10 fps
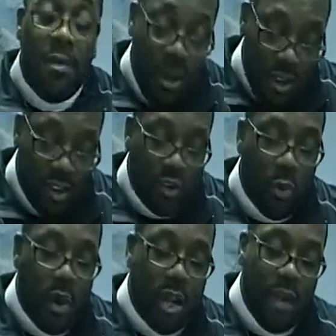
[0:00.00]
Amen. And
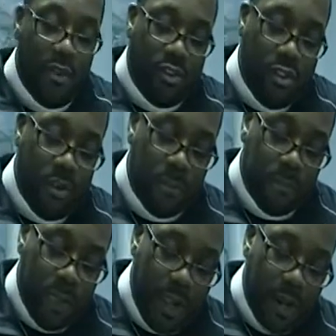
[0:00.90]
so we're going to give it to you.
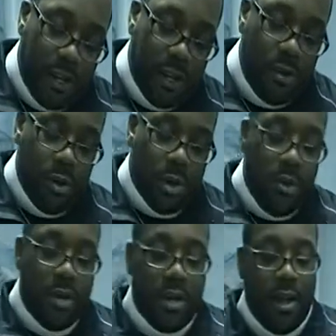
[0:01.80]
Hallelujah.
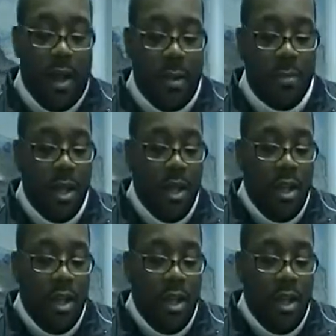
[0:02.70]
Glory to God.